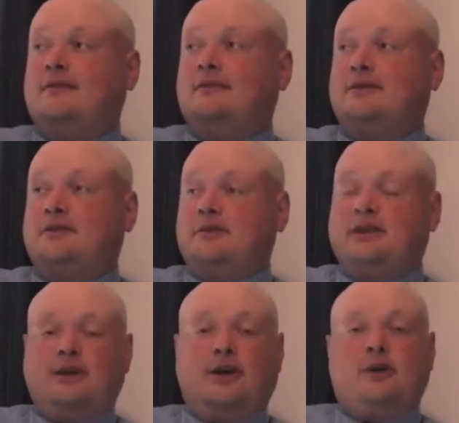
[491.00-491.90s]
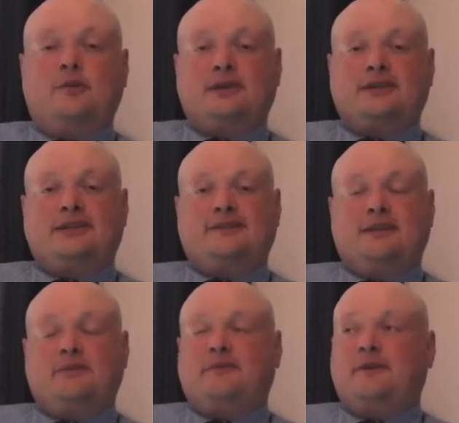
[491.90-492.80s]
it was only when he got home and
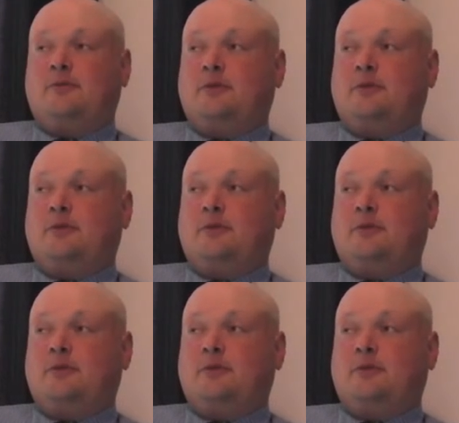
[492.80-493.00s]
developed the film,